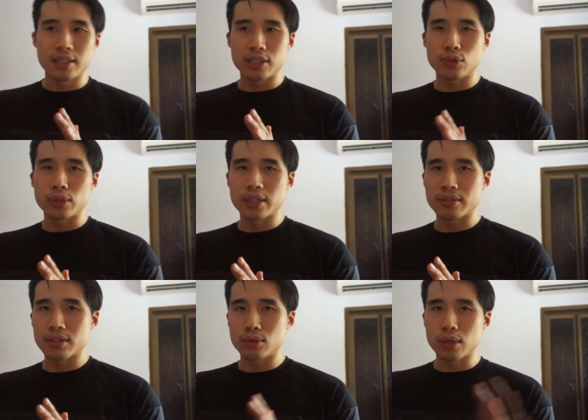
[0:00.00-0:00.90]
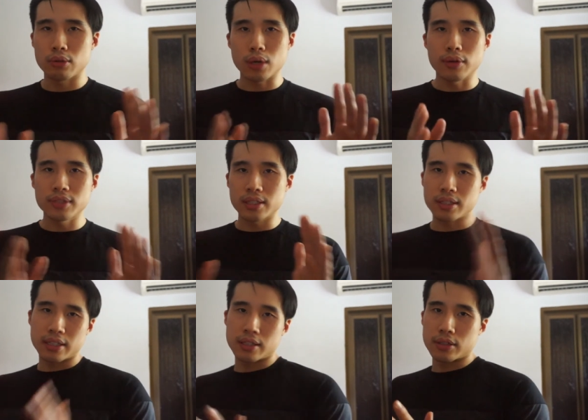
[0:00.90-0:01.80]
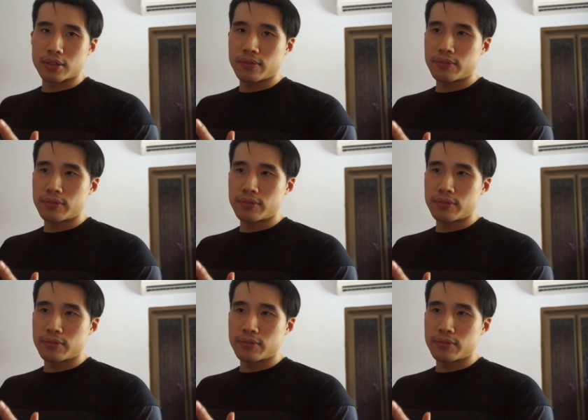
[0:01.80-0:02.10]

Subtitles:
these 2 characters. So I will offset the girl